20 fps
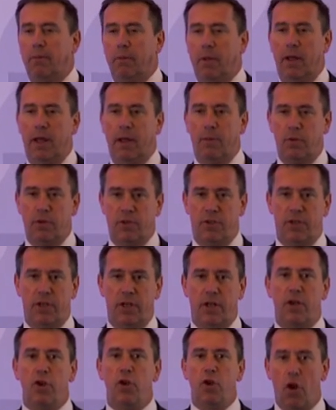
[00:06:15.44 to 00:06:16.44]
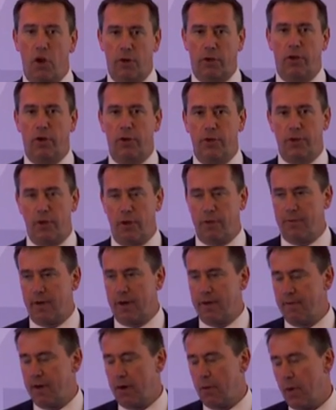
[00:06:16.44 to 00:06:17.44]
it was not controlled
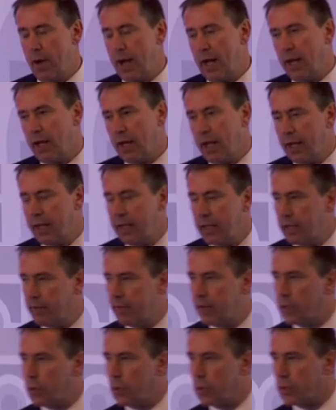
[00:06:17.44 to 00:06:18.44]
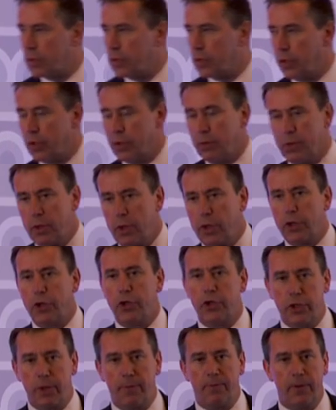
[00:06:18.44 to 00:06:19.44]
very, very well, and individuals thought they were doing a good
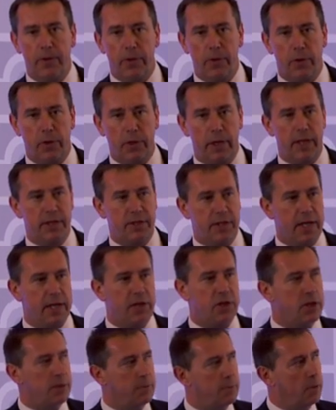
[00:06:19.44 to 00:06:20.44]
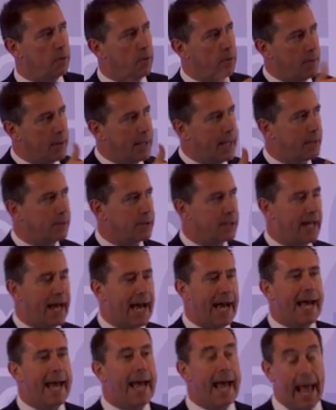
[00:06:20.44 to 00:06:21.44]
job for the organisation, but we've been able to
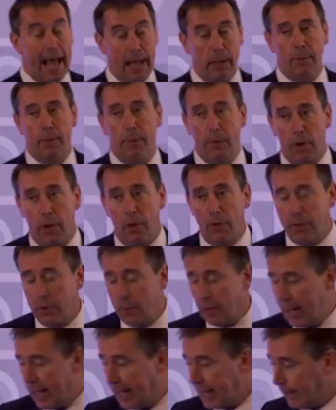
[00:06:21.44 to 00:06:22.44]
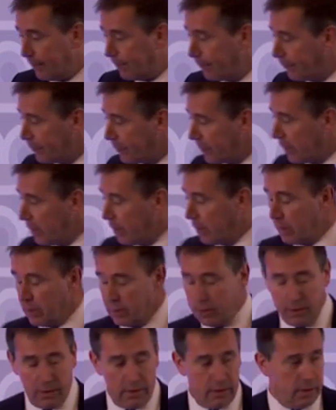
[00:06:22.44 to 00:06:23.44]
help them along the way.
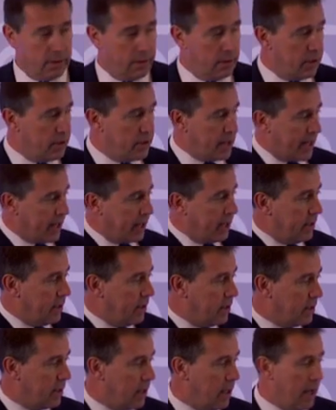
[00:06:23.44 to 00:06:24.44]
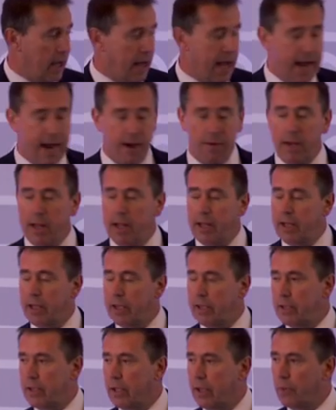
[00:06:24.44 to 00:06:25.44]
The second area
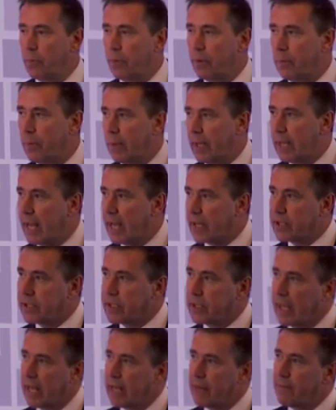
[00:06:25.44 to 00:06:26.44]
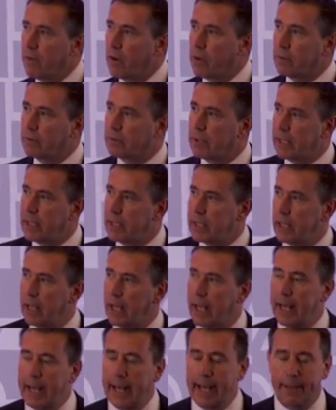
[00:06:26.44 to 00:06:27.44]
that we've been asked to get involved in,
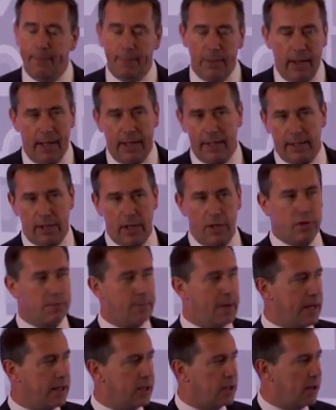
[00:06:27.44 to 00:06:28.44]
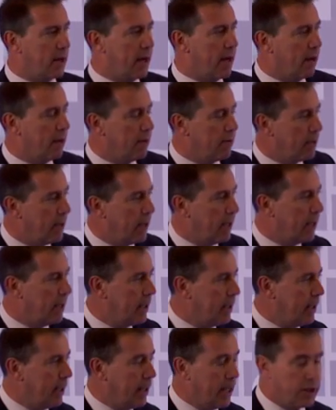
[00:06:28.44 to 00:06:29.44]
and it goes back to our
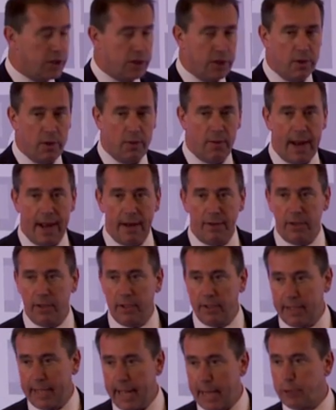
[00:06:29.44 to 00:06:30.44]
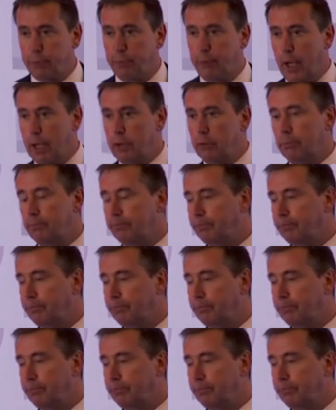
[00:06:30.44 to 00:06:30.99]
issue around cash flow,